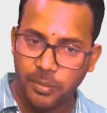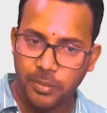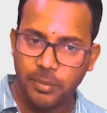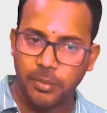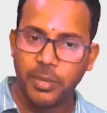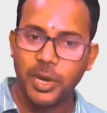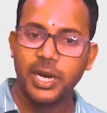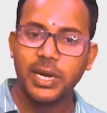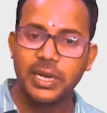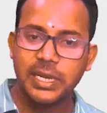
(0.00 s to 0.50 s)

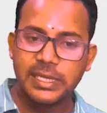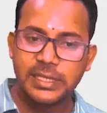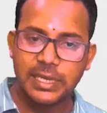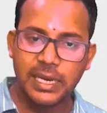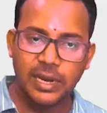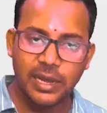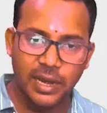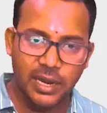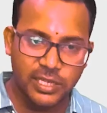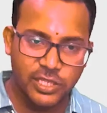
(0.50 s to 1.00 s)
Merkel cell
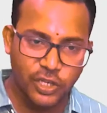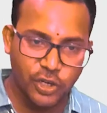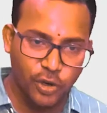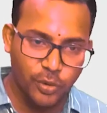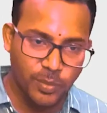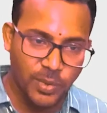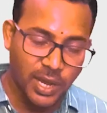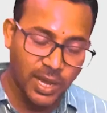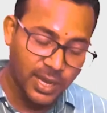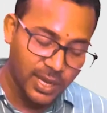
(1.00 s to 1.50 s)

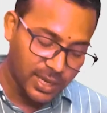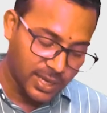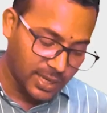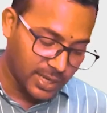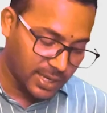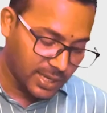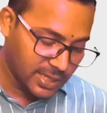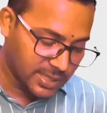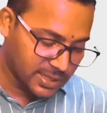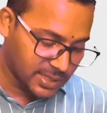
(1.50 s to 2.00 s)
carcinoma
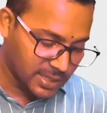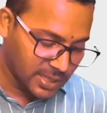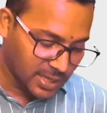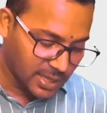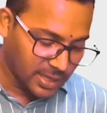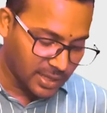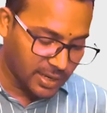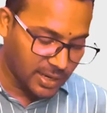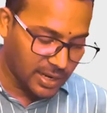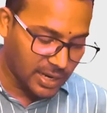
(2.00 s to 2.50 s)
is
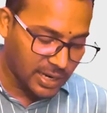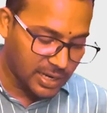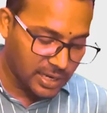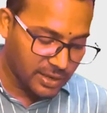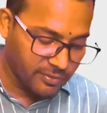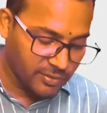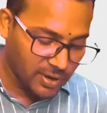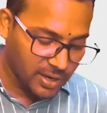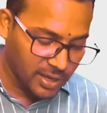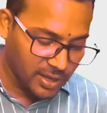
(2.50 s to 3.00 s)

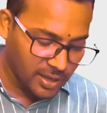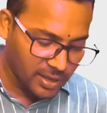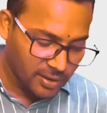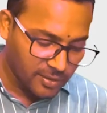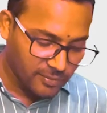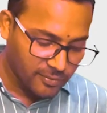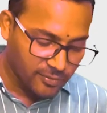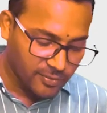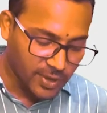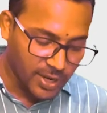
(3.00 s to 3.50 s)
relatively
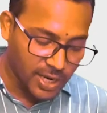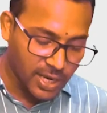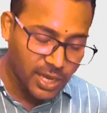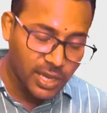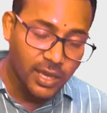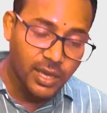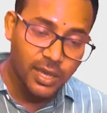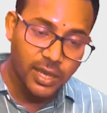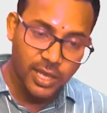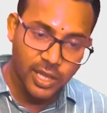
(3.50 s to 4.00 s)

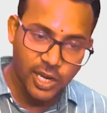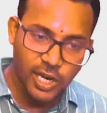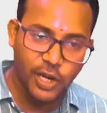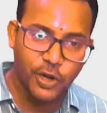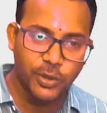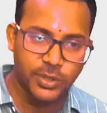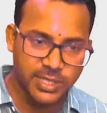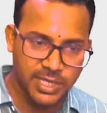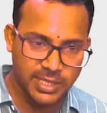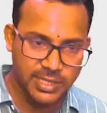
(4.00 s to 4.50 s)
very
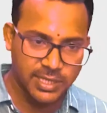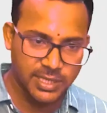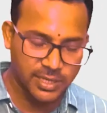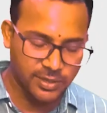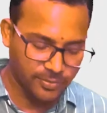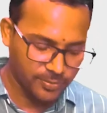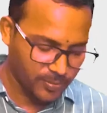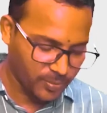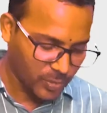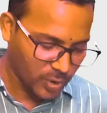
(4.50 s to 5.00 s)

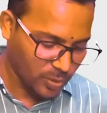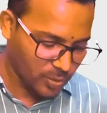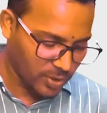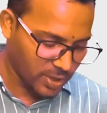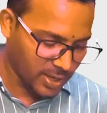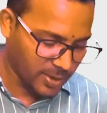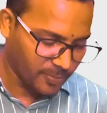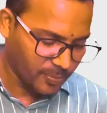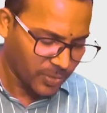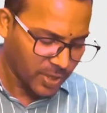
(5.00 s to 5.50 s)
radiosensitive.
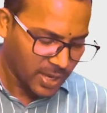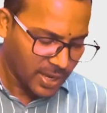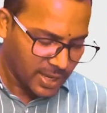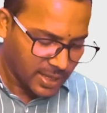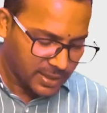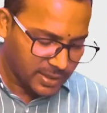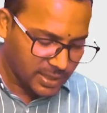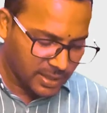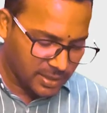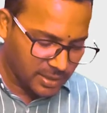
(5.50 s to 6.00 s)
Okay,
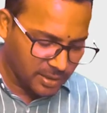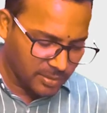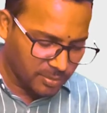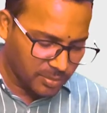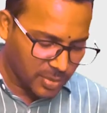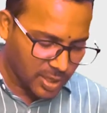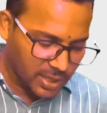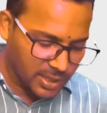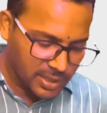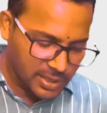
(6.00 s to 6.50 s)
the term
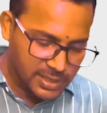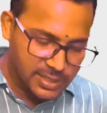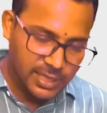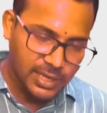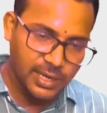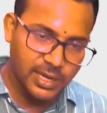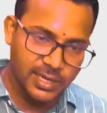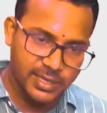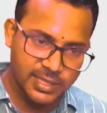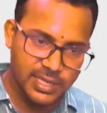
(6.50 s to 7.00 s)
Merkel cell
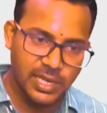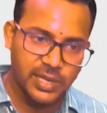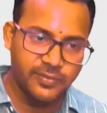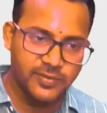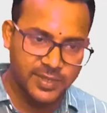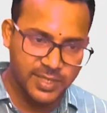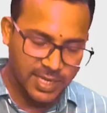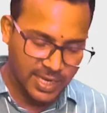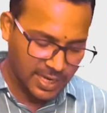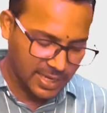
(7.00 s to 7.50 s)
itself
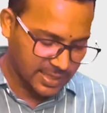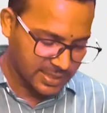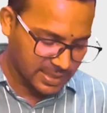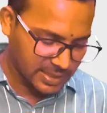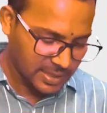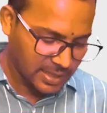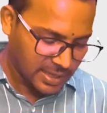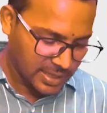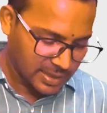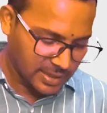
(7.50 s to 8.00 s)
says
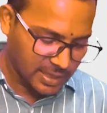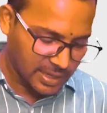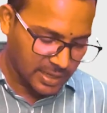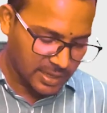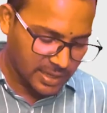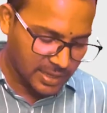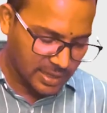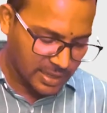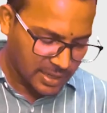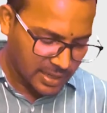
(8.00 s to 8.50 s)

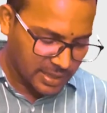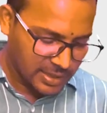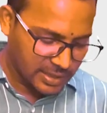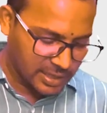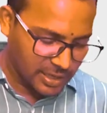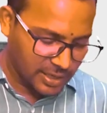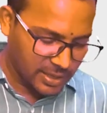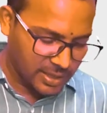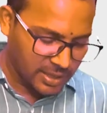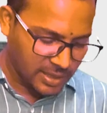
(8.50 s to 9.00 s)
that
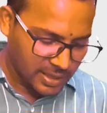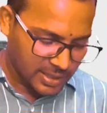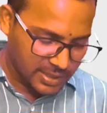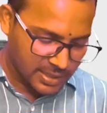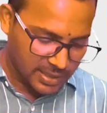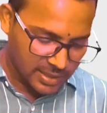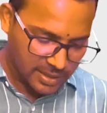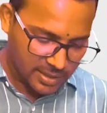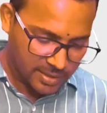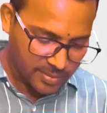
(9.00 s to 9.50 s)
the
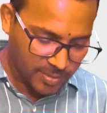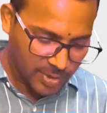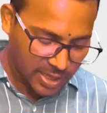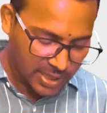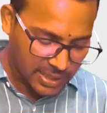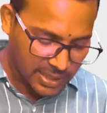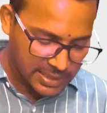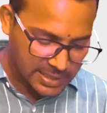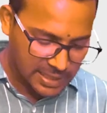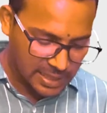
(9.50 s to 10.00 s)

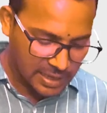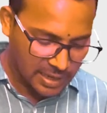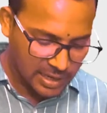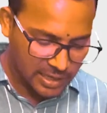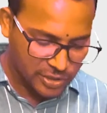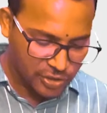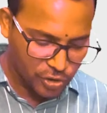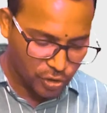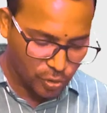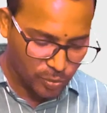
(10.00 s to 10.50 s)
Merkel cell
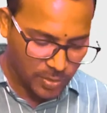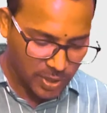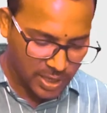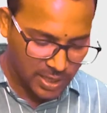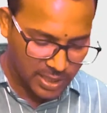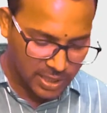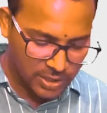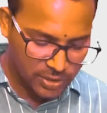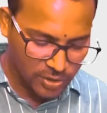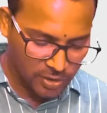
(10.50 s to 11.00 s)
carcinoma
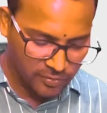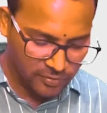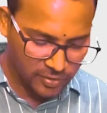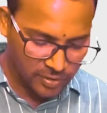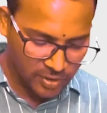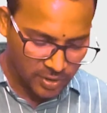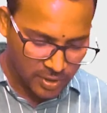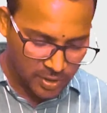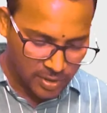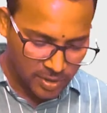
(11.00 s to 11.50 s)
is of
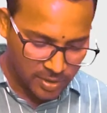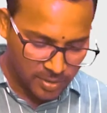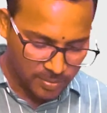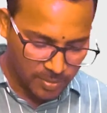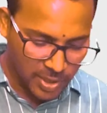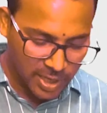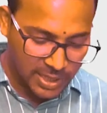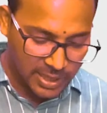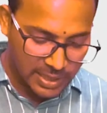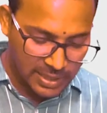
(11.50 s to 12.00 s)

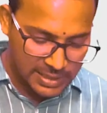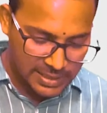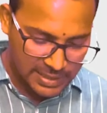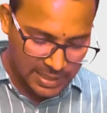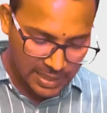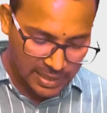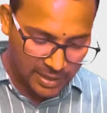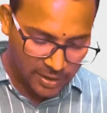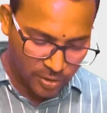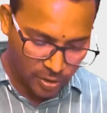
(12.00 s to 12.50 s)
Merkel
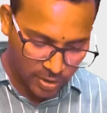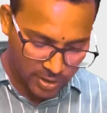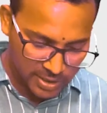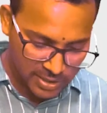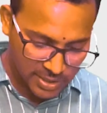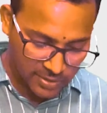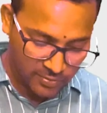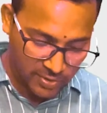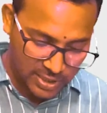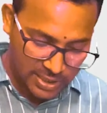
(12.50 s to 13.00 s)
cell in
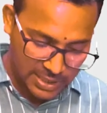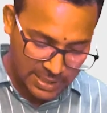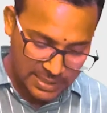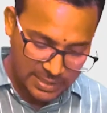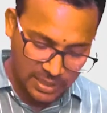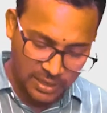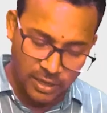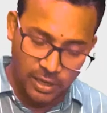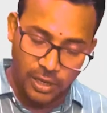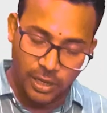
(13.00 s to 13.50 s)
origin, which is
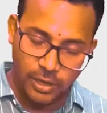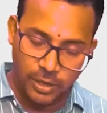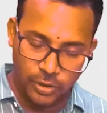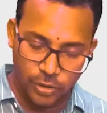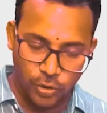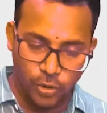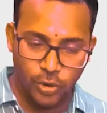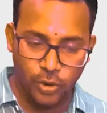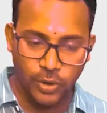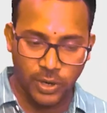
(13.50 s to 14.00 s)
a
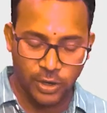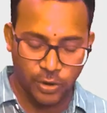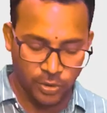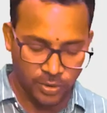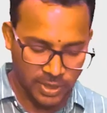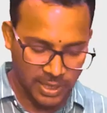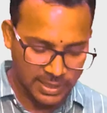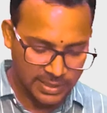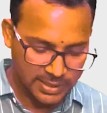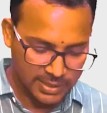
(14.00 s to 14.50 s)

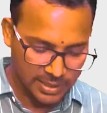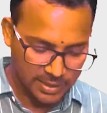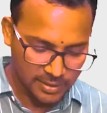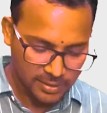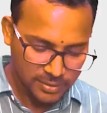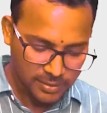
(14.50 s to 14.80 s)
neuroendocrine cell.